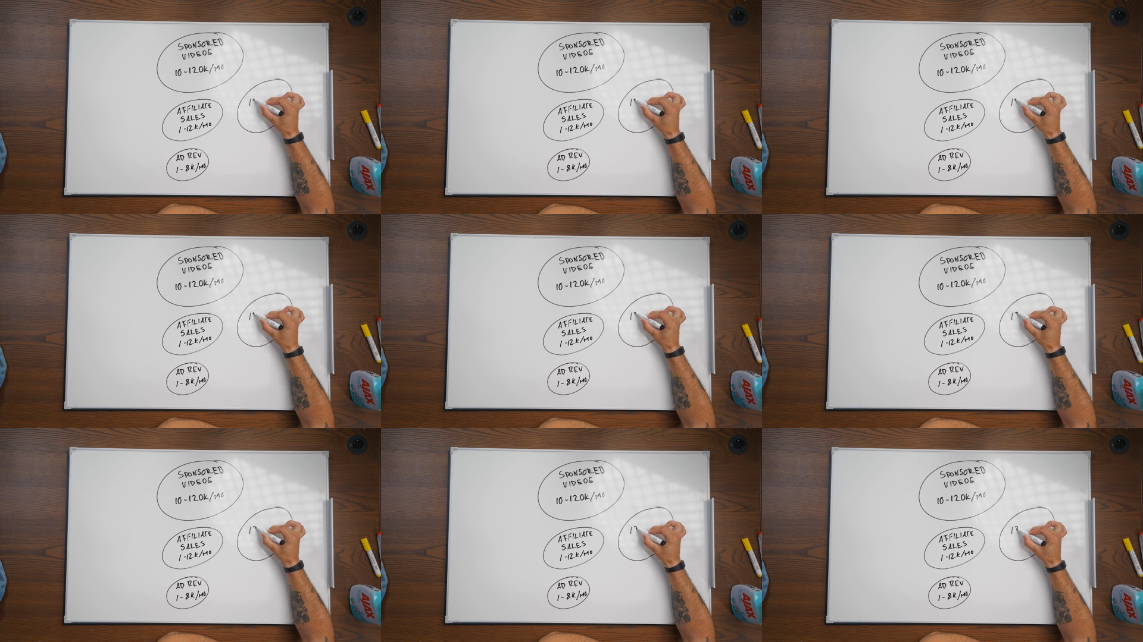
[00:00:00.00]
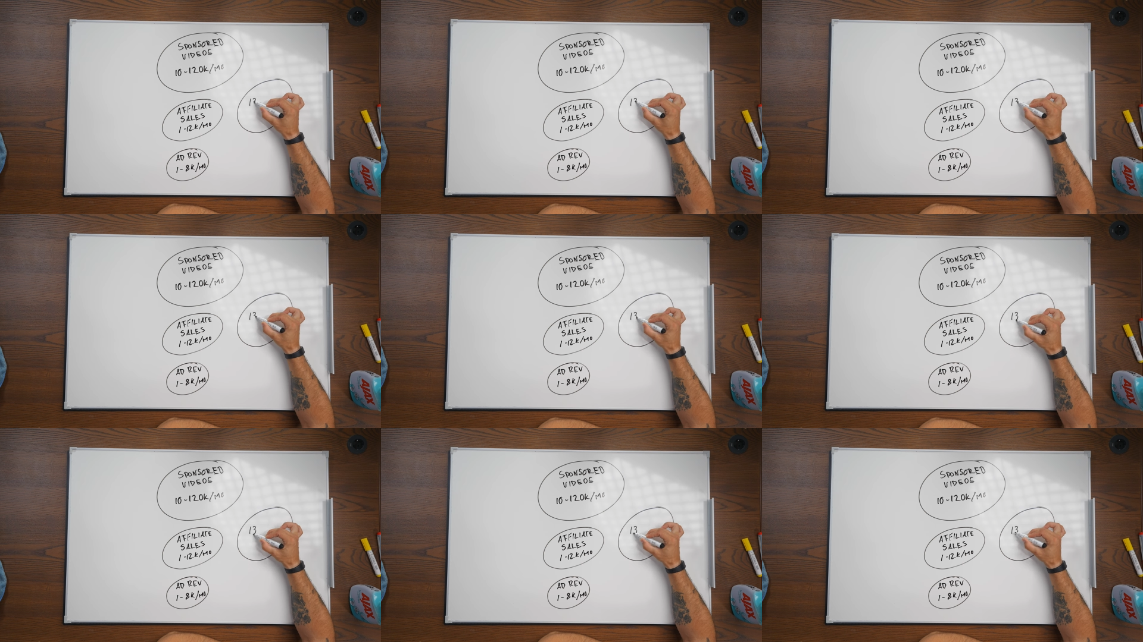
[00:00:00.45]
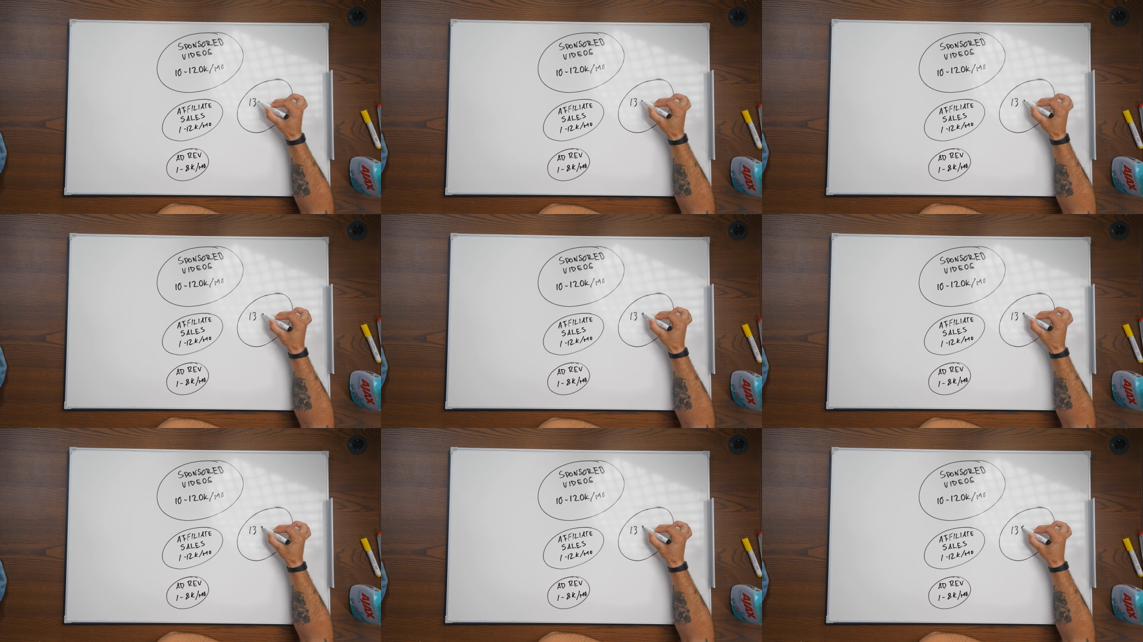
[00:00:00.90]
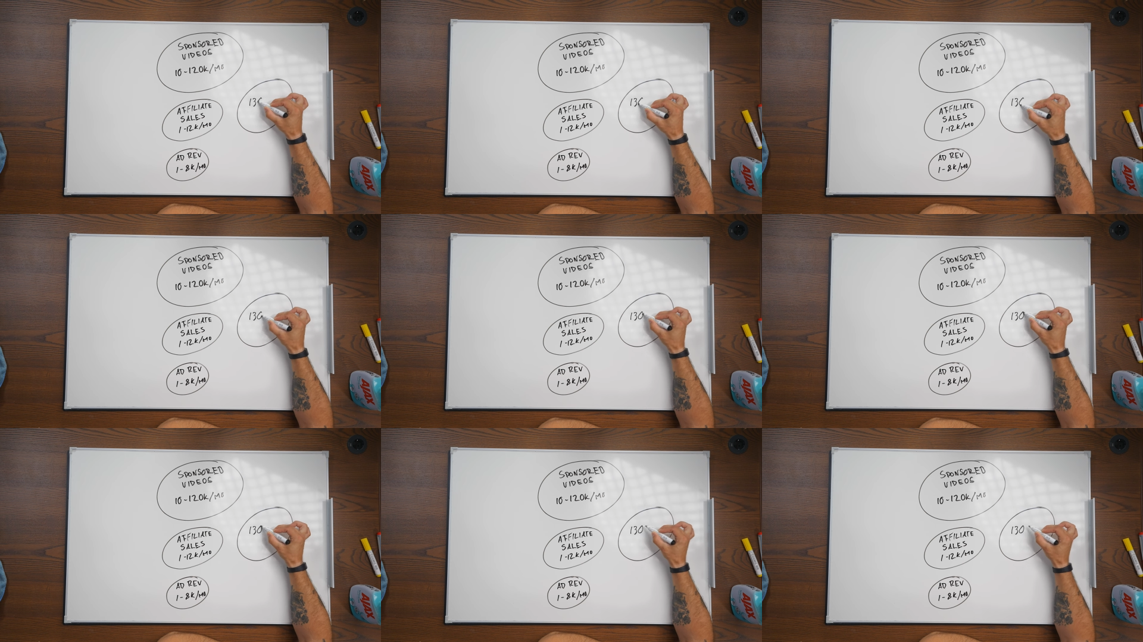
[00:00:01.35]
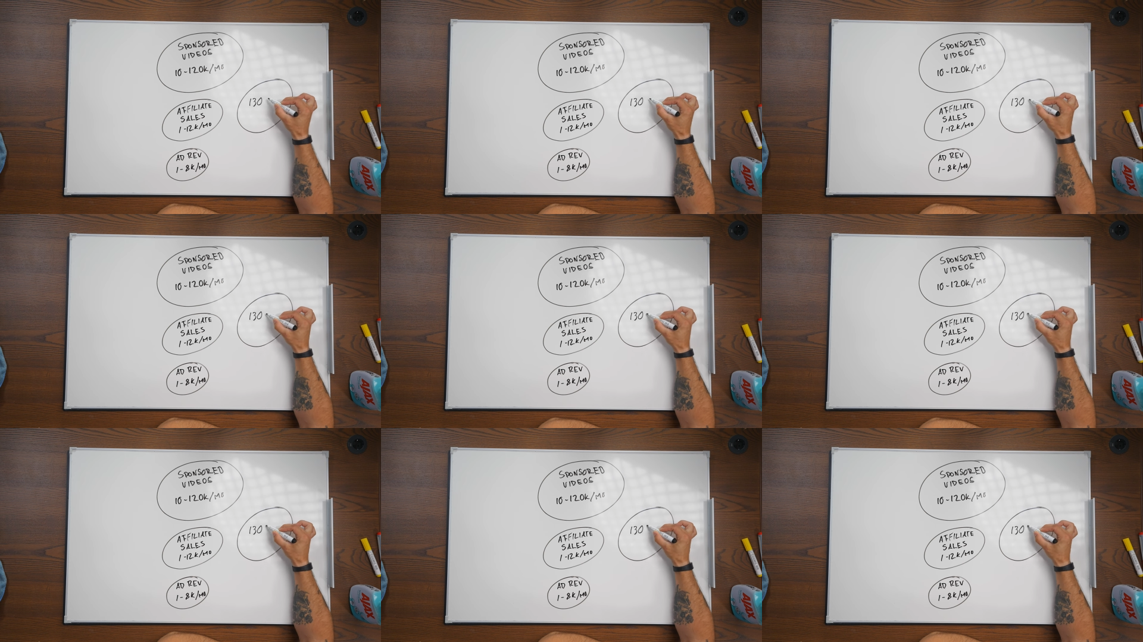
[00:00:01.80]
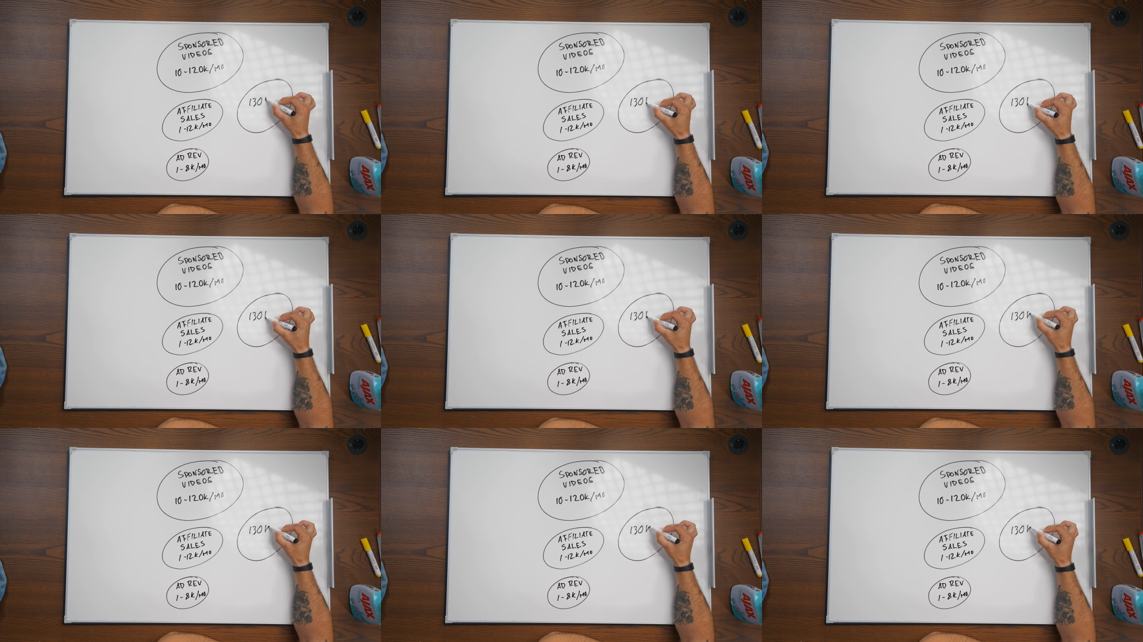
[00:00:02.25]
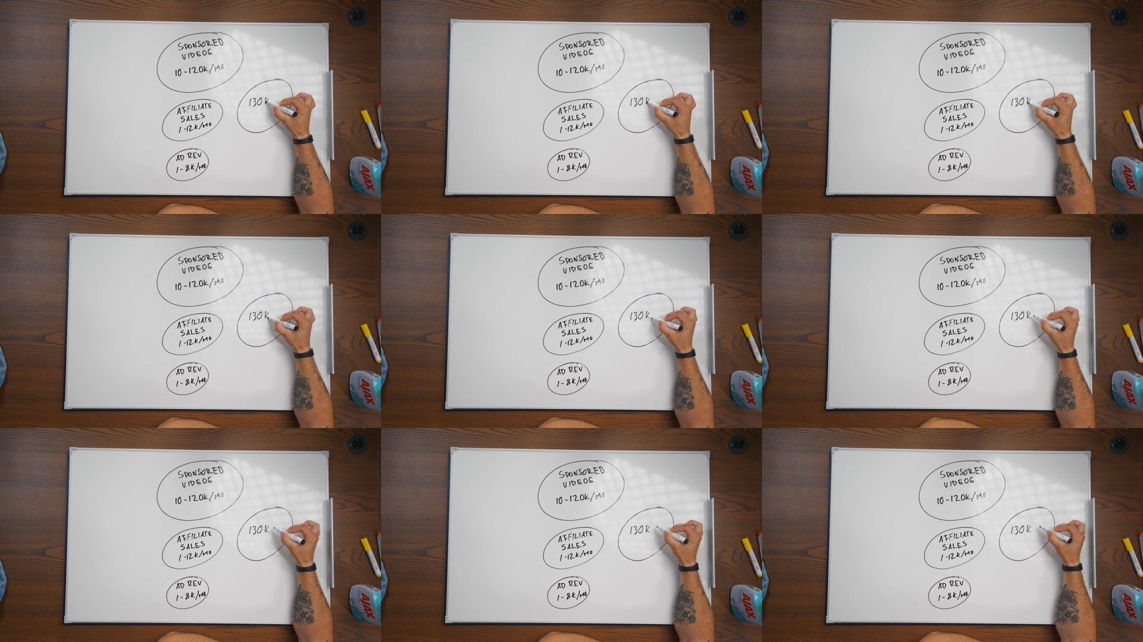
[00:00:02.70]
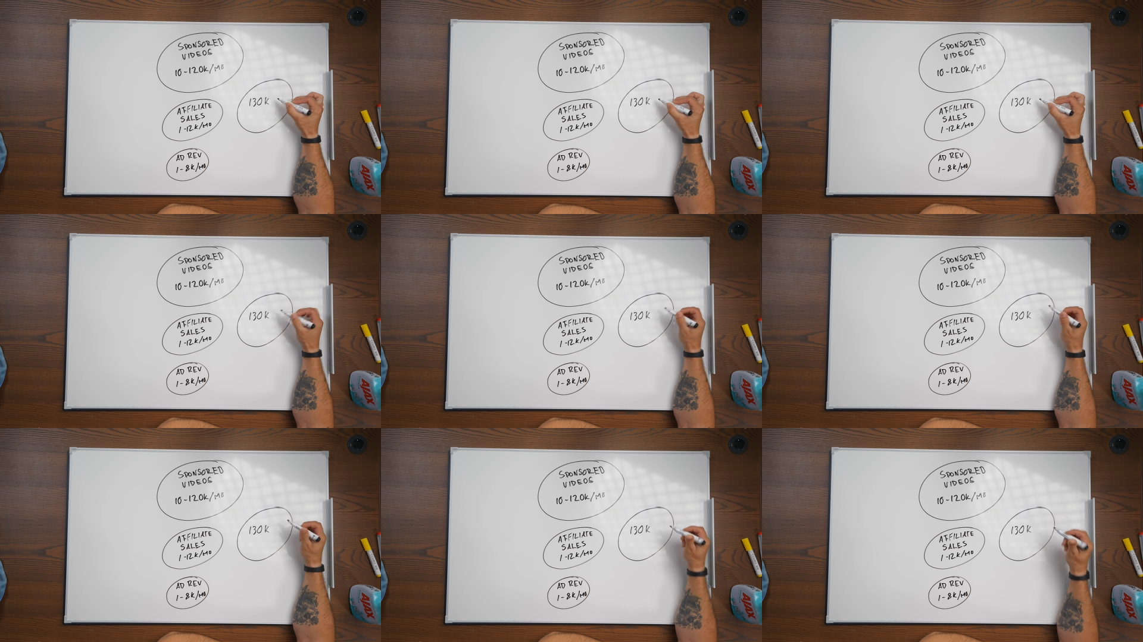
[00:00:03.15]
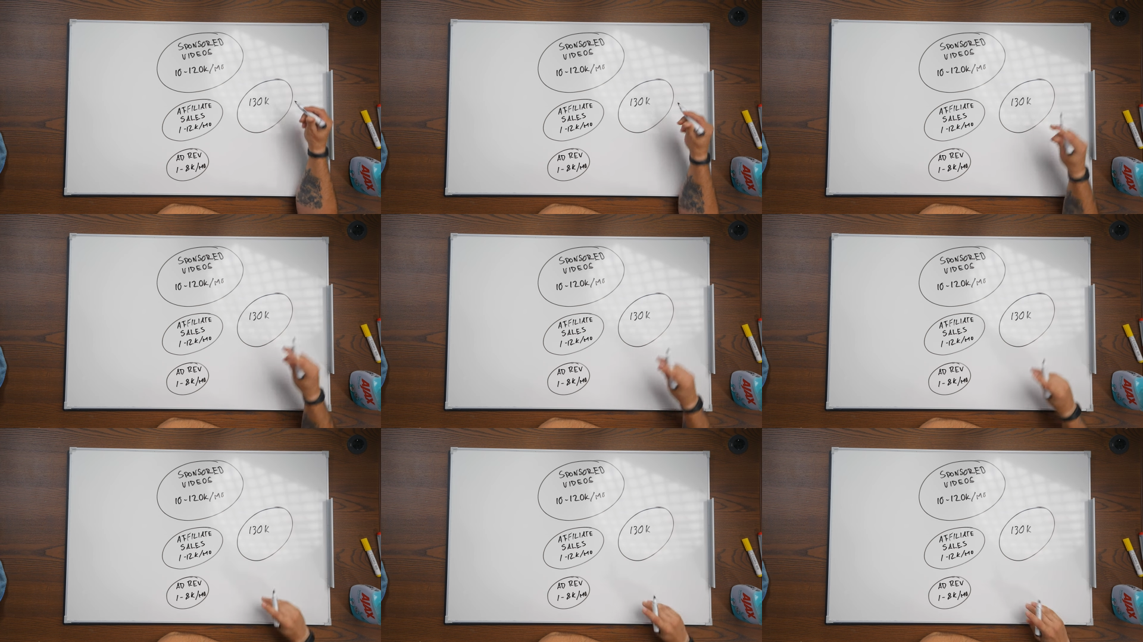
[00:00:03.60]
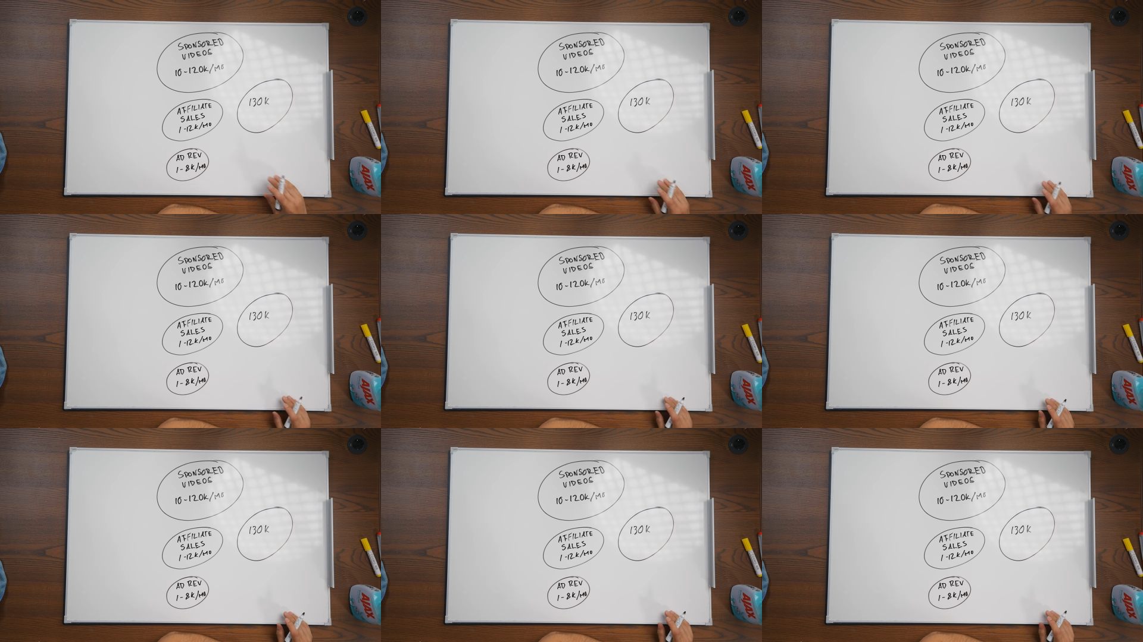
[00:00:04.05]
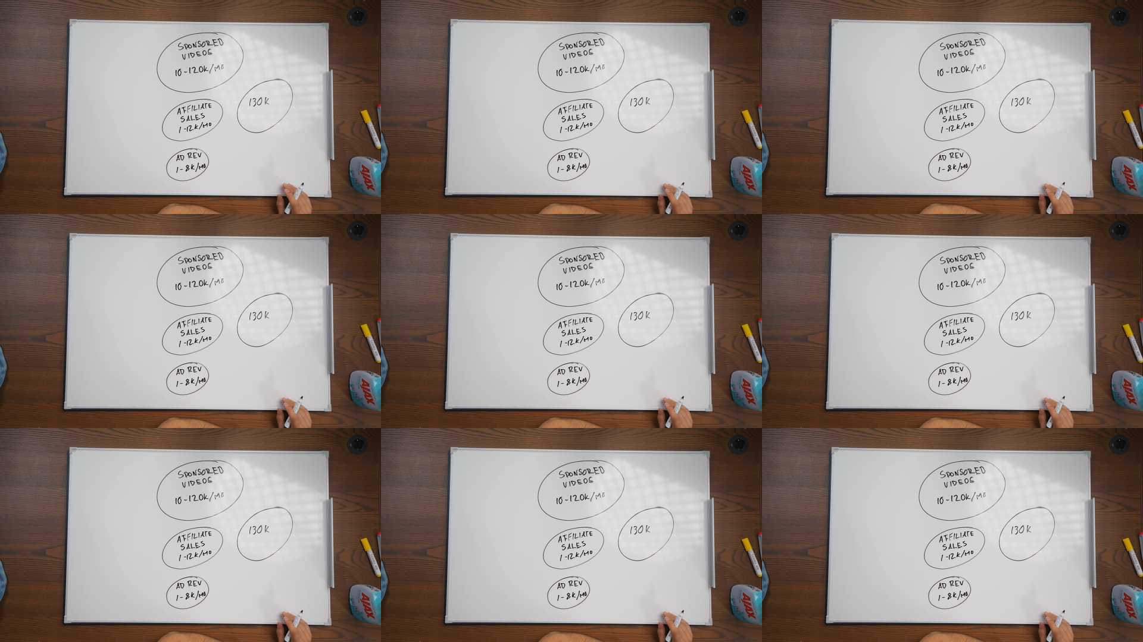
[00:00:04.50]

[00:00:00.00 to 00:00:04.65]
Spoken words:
(no speaker visible)